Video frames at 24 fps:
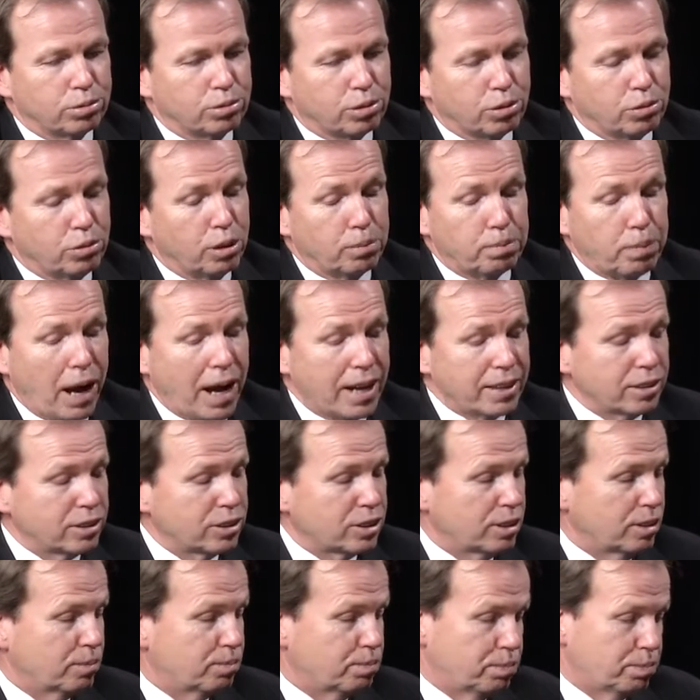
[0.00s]
through a
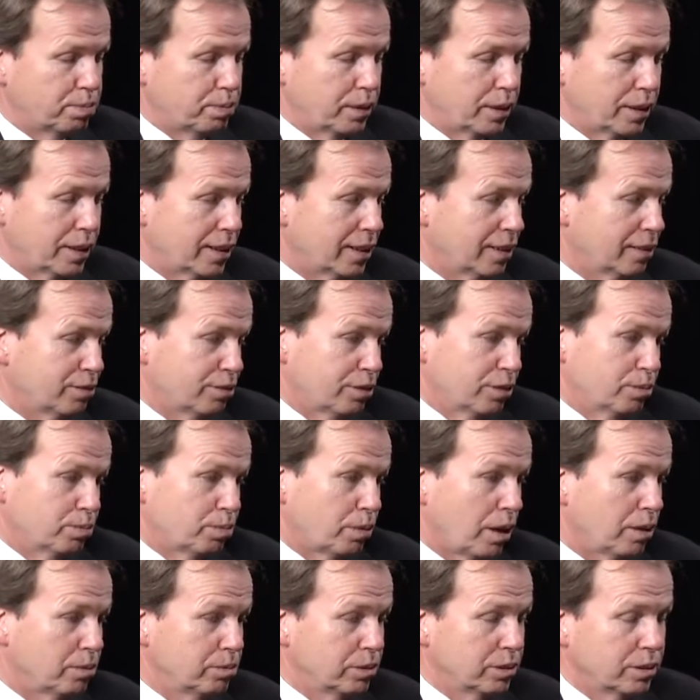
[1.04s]
partnership for
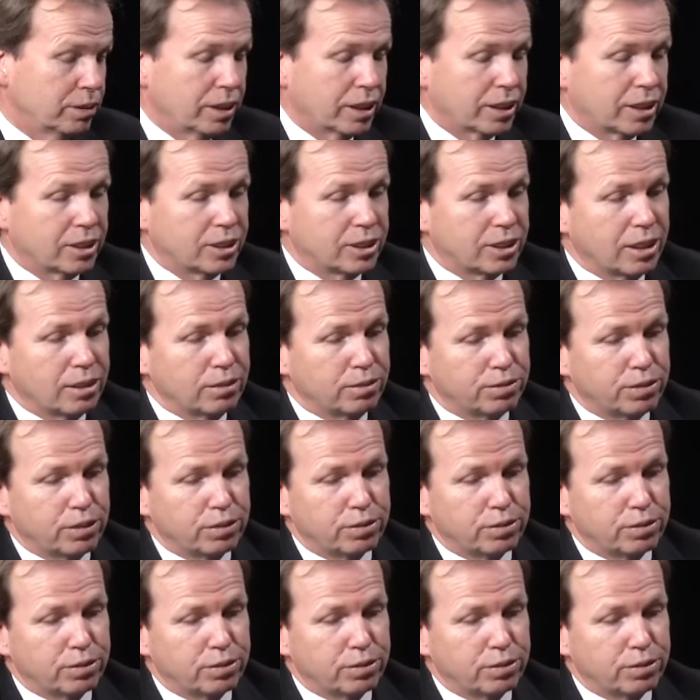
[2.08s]
probably, like I said,